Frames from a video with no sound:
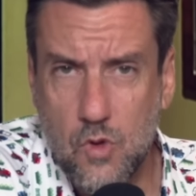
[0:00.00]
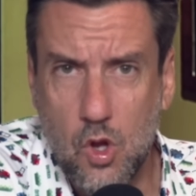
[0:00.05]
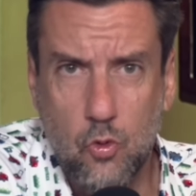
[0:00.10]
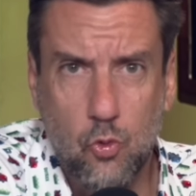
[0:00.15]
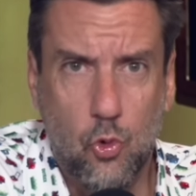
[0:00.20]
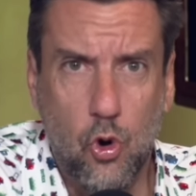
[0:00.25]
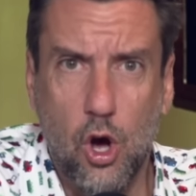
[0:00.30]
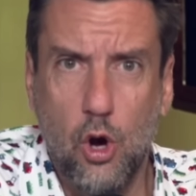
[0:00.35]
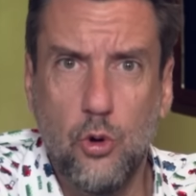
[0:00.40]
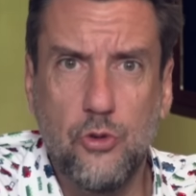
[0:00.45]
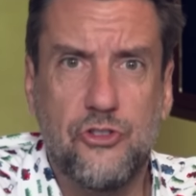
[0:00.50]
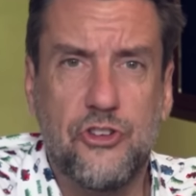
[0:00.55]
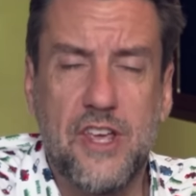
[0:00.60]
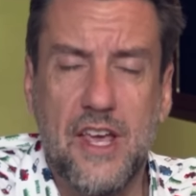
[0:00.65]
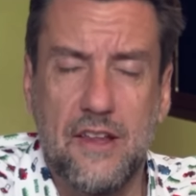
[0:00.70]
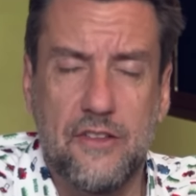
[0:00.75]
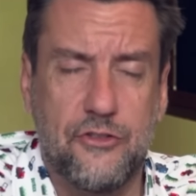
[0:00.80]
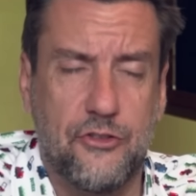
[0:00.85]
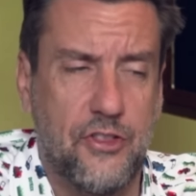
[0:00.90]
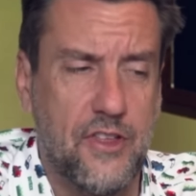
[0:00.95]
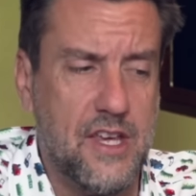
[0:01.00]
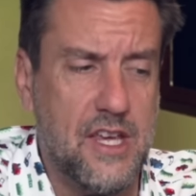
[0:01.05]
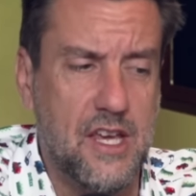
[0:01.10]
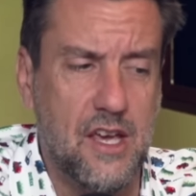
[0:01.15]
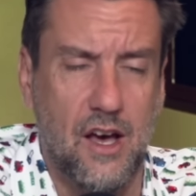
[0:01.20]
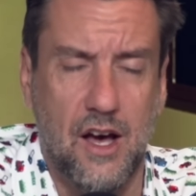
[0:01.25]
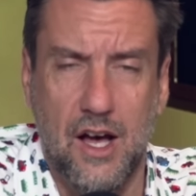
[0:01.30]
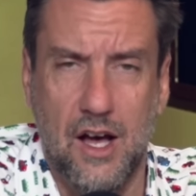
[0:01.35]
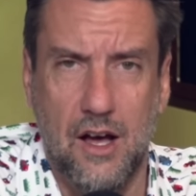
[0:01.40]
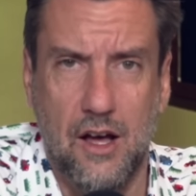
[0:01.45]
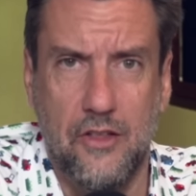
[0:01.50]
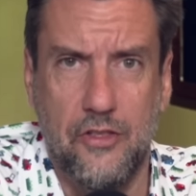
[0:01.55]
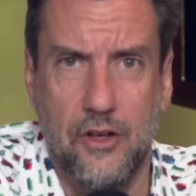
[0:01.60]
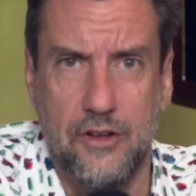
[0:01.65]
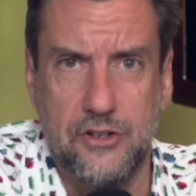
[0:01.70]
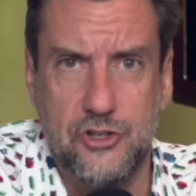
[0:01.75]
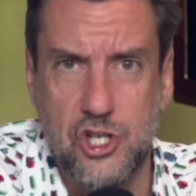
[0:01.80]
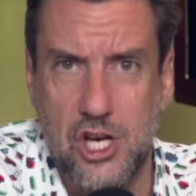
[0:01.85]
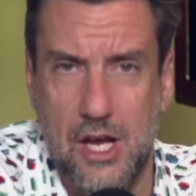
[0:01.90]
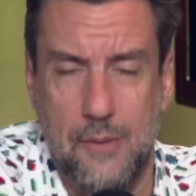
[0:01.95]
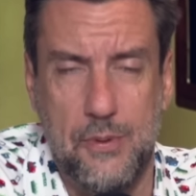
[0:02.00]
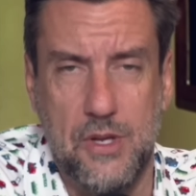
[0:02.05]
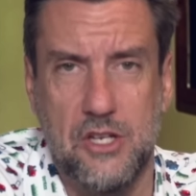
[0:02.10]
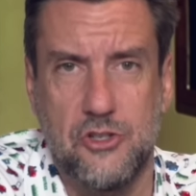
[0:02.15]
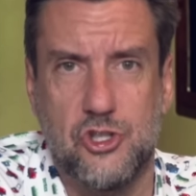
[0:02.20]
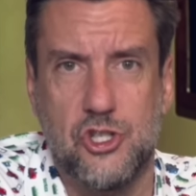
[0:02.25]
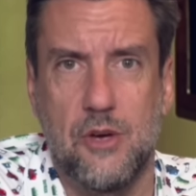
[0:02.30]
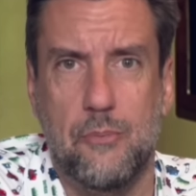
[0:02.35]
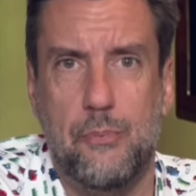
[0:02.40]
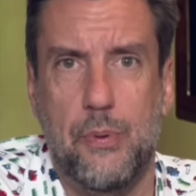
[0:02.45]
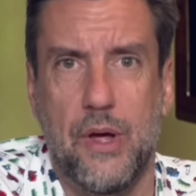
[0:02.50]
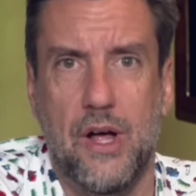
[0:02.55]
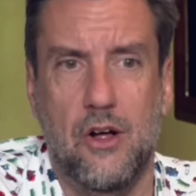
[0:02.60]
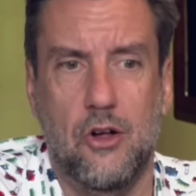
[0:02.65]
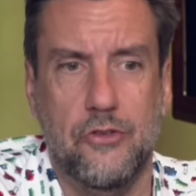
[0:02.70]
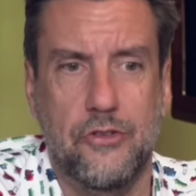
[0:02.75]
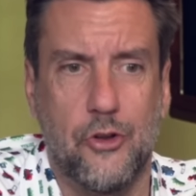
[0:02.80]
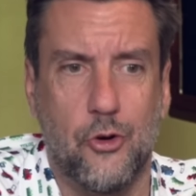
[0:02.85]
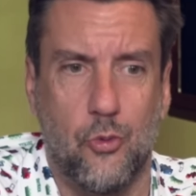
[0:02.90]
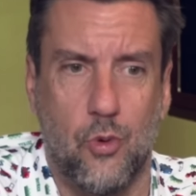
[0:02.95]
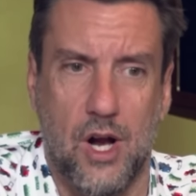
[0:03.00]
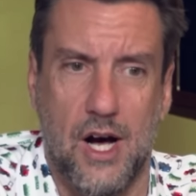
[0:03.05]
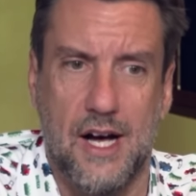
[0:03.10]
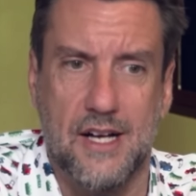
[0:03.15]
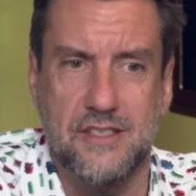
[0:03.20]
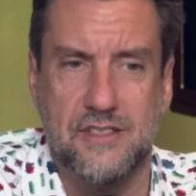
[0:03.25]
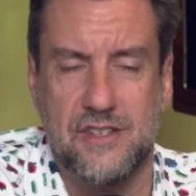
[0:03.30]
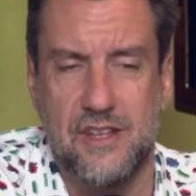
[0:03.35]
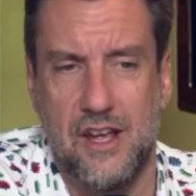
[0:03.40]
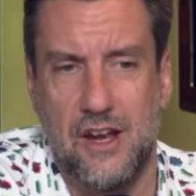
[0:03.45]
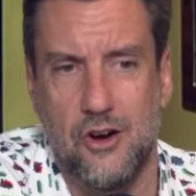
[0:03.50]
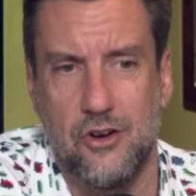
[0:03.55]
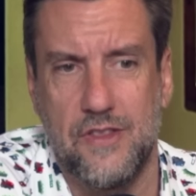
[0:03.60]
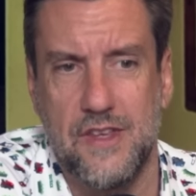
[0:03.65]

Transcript: Rhodes gets the, uh, the championship belt. The Rock's there.